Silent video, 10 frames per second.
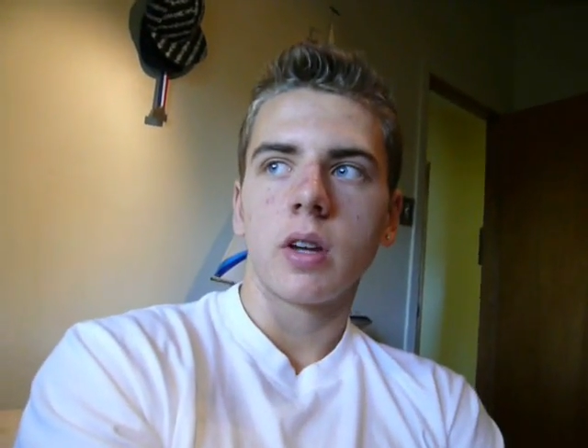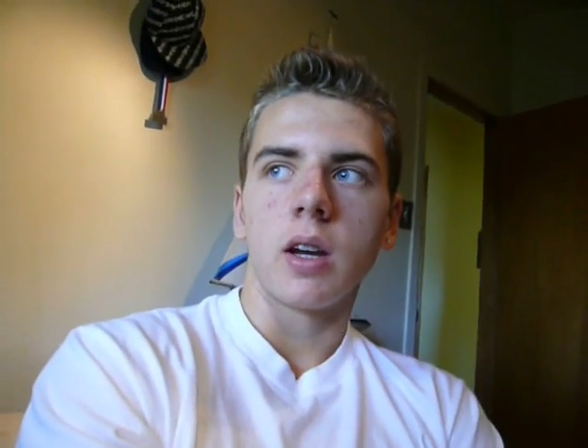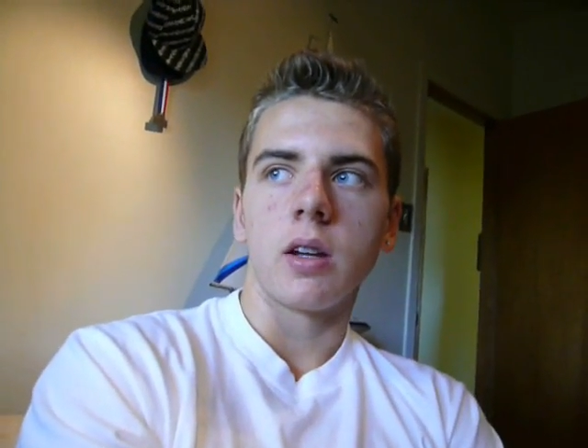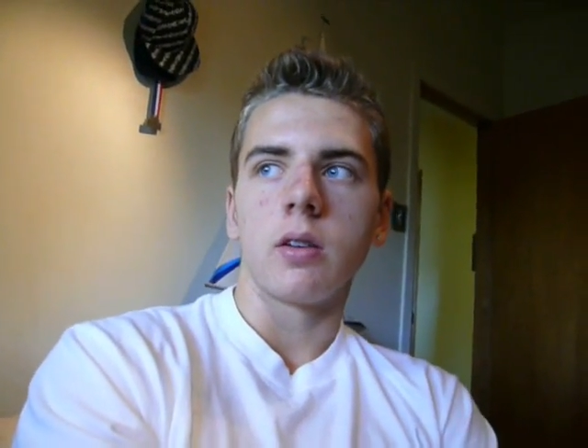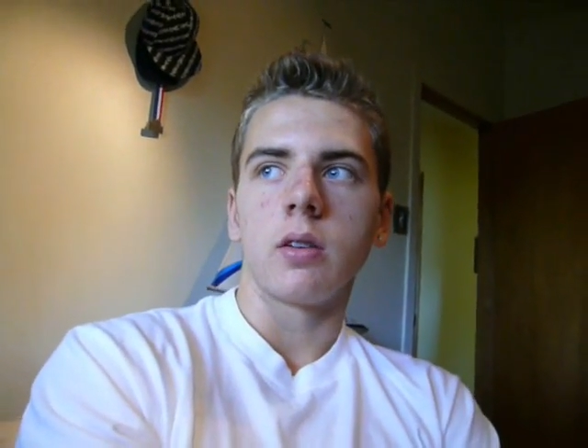
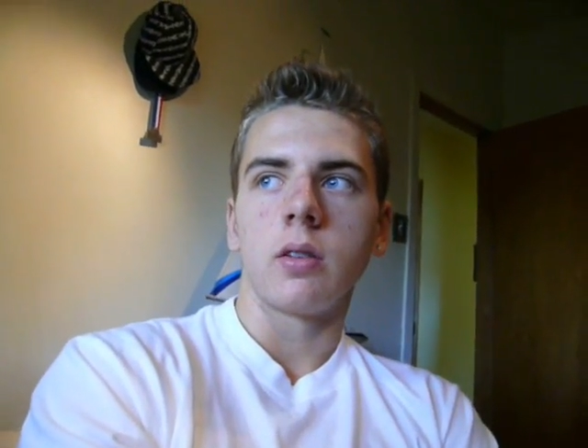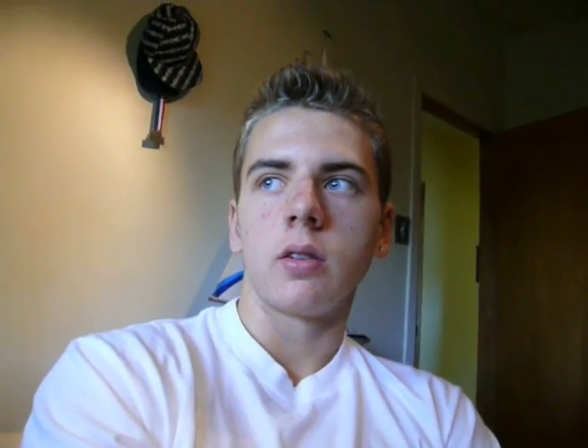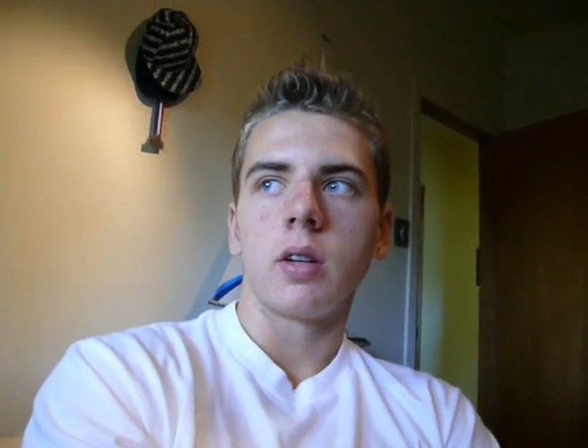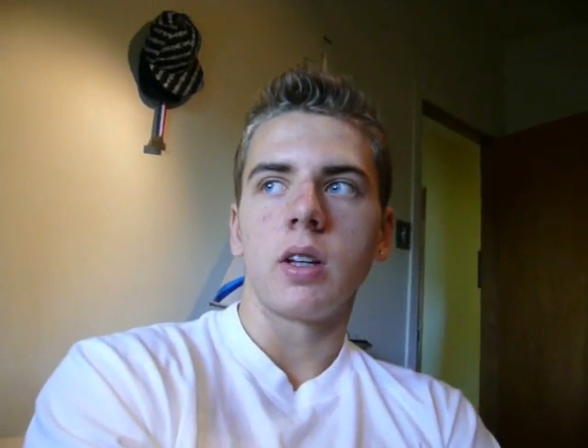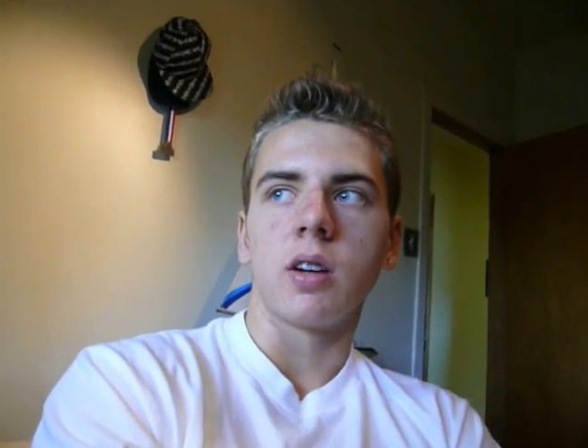and
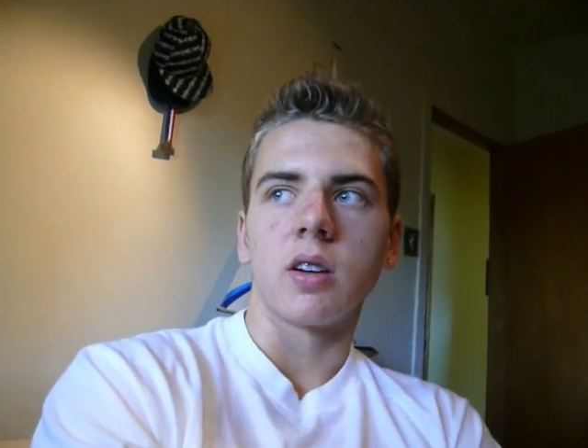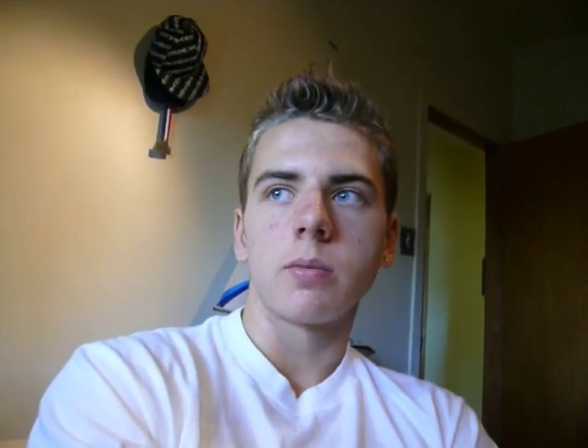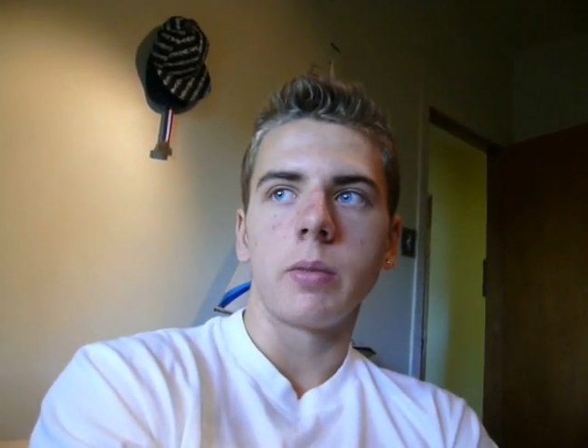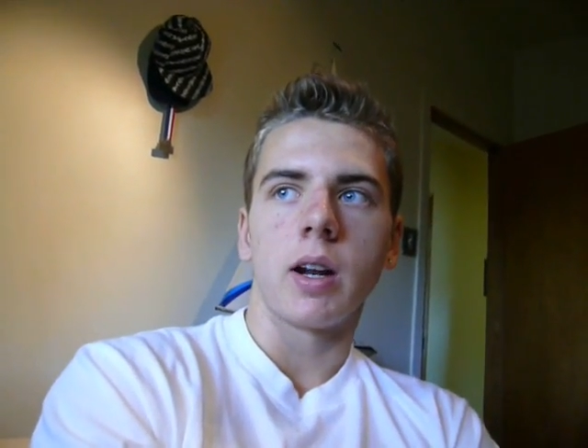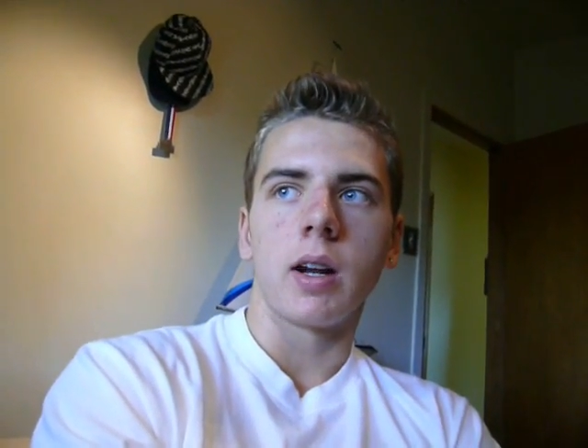it
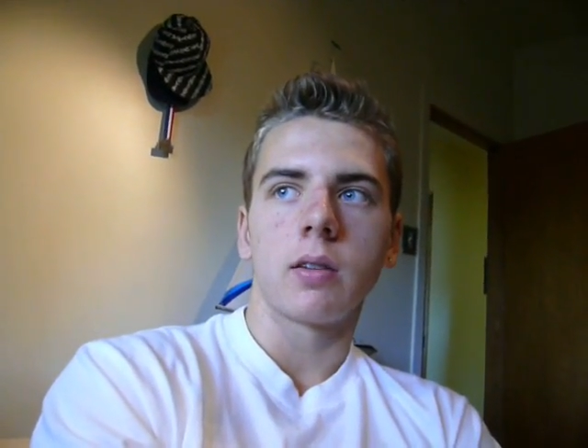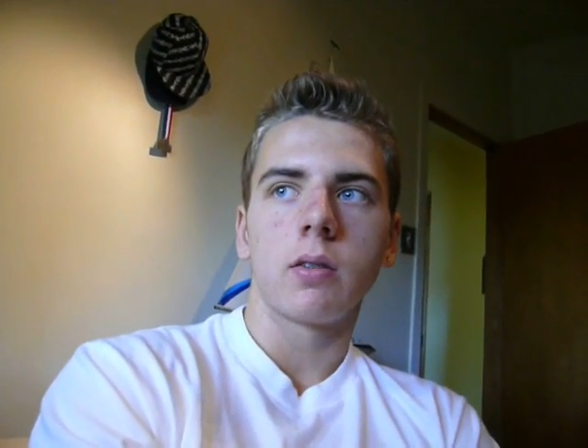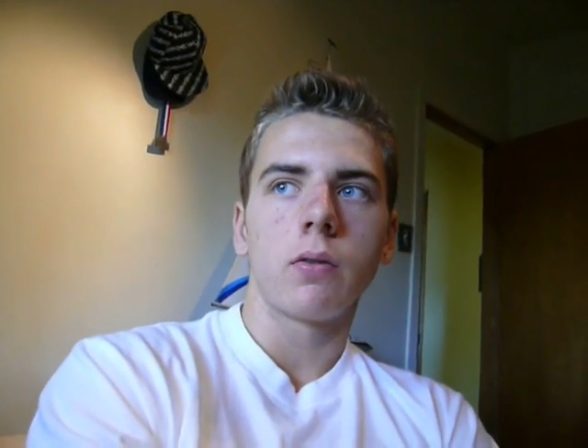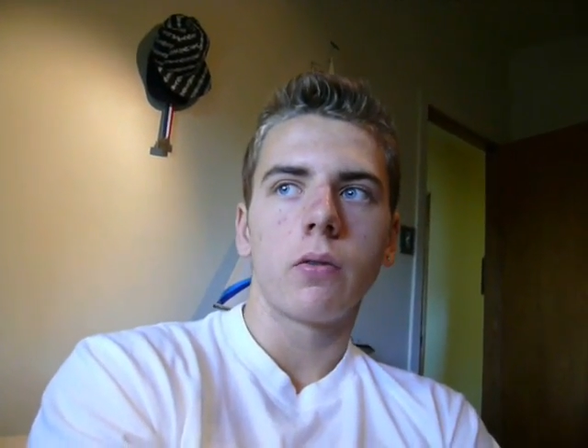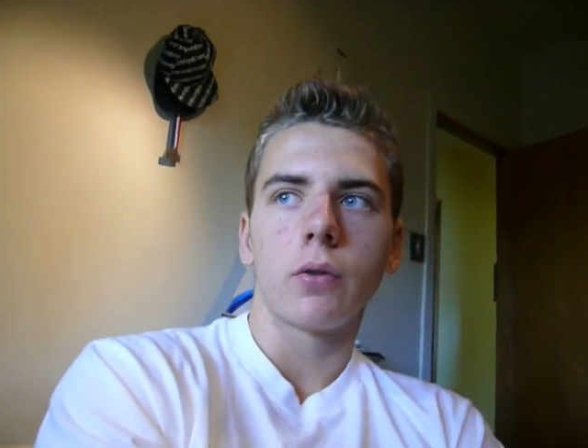cost me like
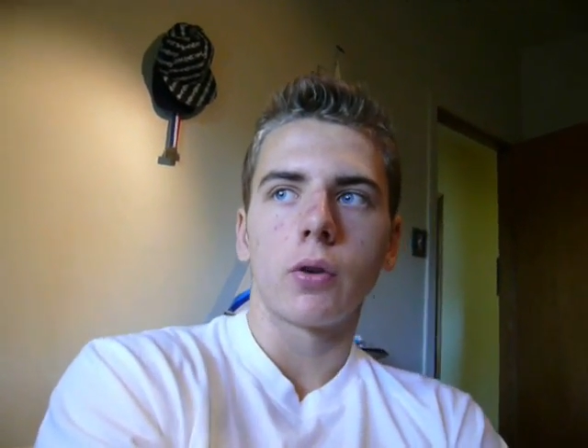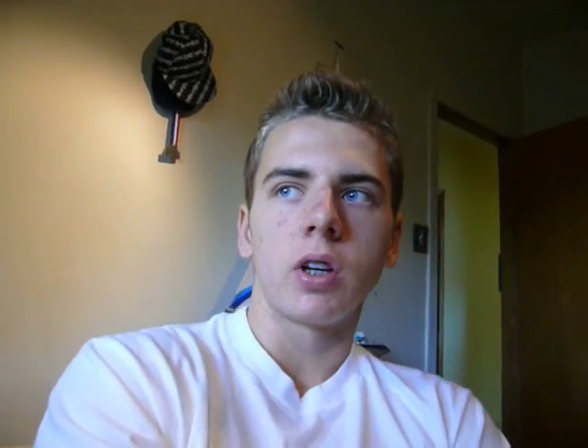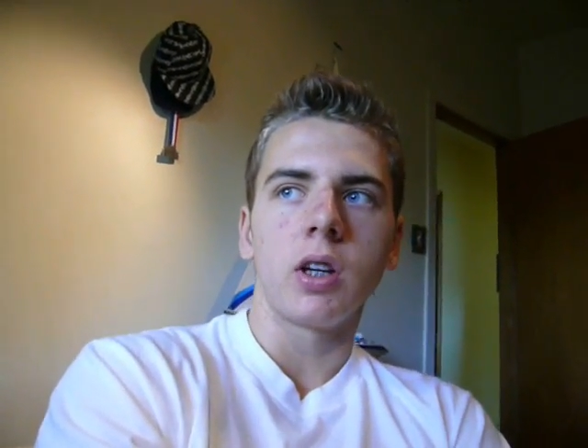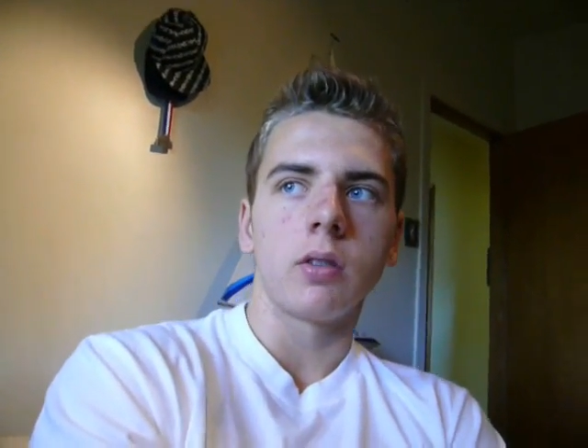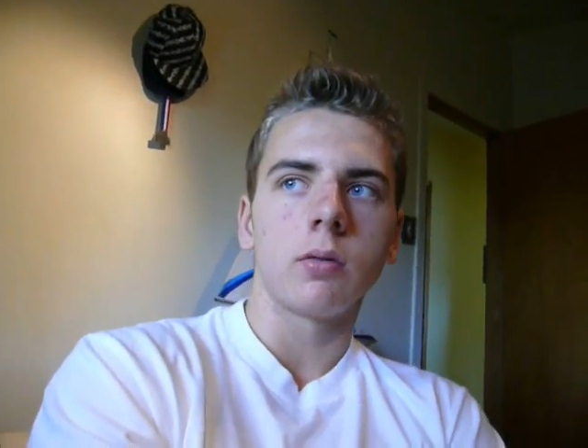
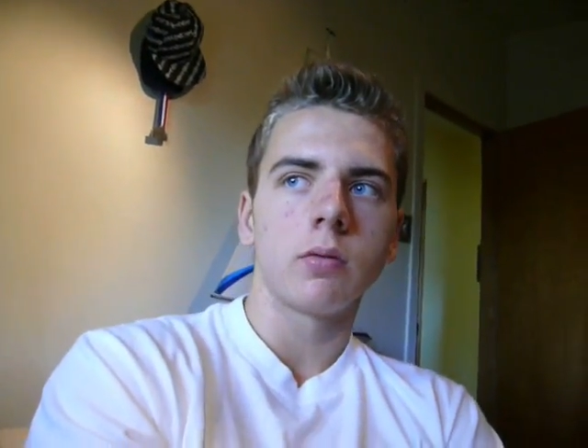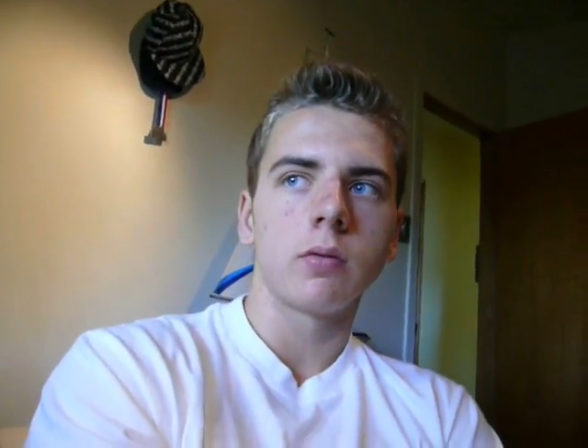$40